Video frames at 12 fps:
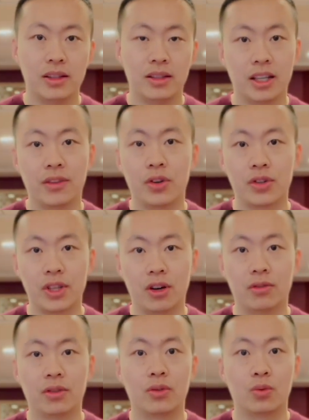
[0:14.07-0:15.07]
to give
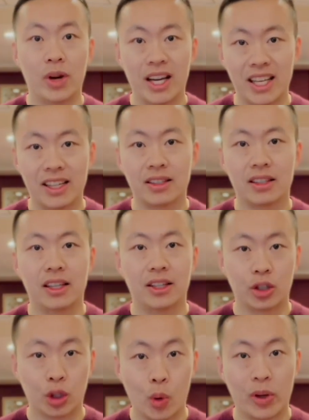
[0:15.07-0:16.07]
yourself radiant
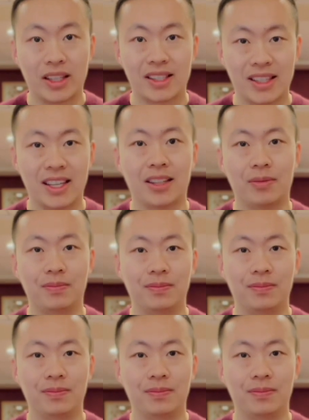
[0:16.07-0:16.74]
and glowing skin.